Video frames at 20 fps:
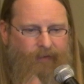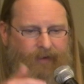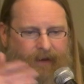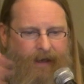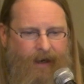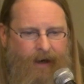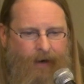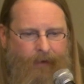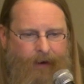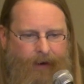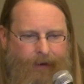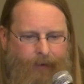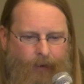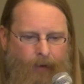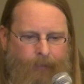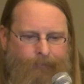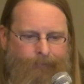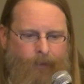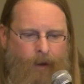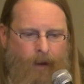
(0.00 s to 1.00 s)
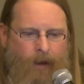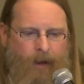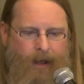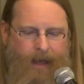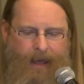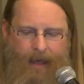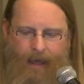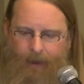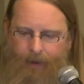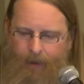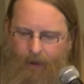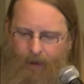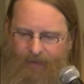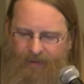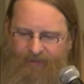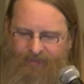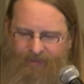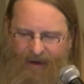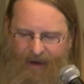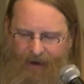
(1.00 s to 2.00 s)
of a narrator. And
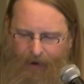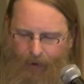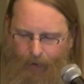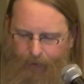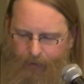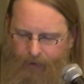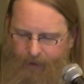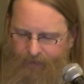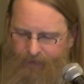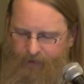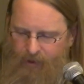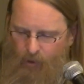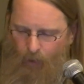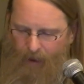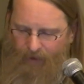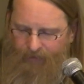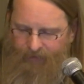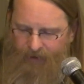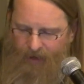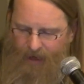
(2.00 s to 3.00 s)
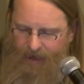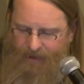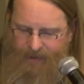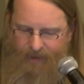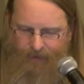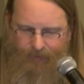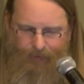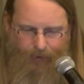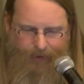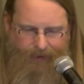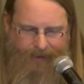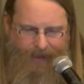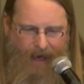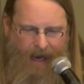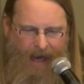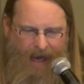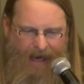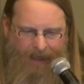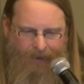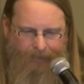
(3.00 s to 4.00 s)
this aired in the U.S. in
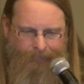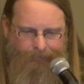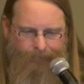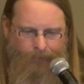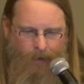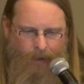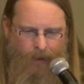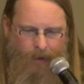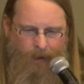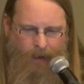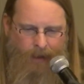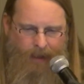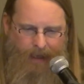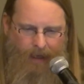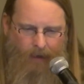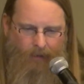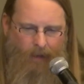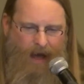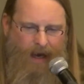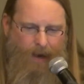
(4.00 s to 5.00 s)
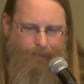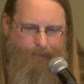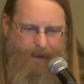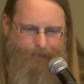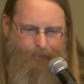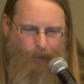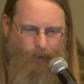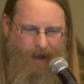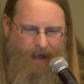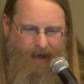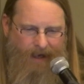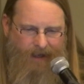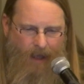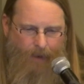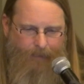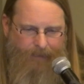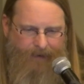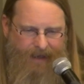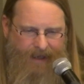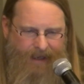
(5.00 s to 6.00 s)
1939. And a lot of people kind of
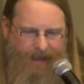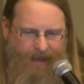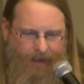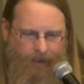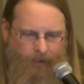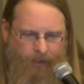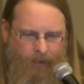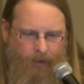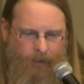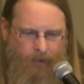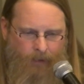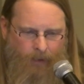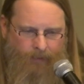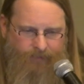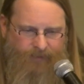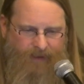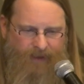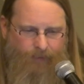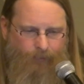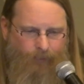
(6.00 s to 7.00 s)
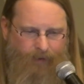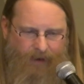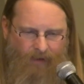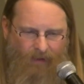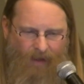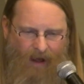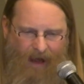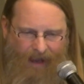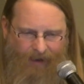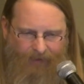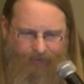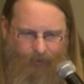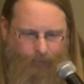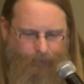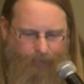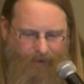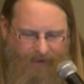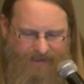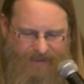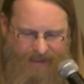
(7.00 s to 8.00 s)
coming in didn't realize or
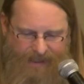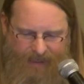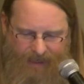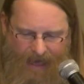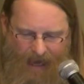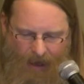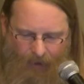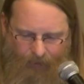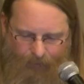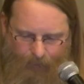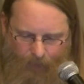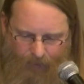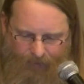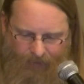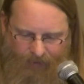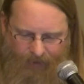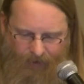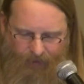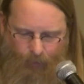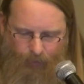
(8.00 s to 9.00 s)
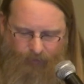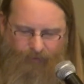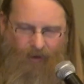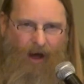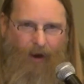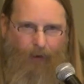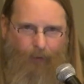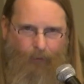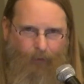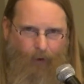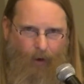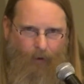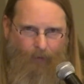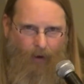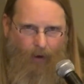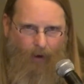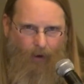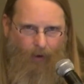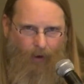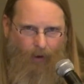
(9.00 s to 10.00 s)
missed the announcement that this was not
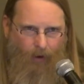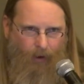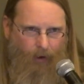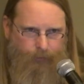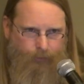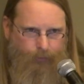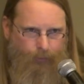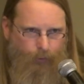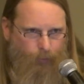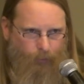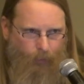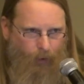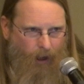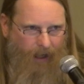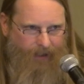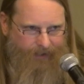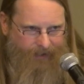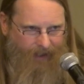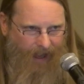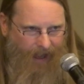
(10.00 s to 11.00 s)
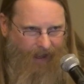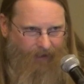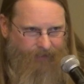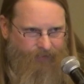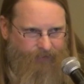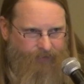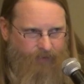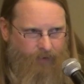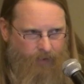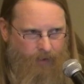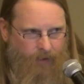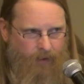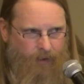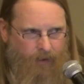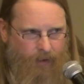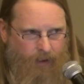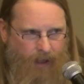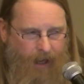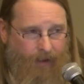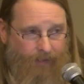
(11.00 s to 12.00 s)
a true broadcast.
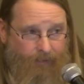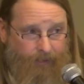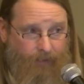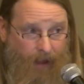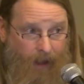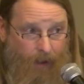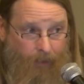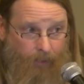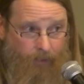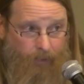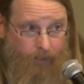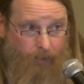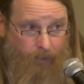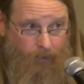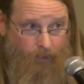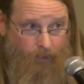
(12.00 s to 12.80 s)
And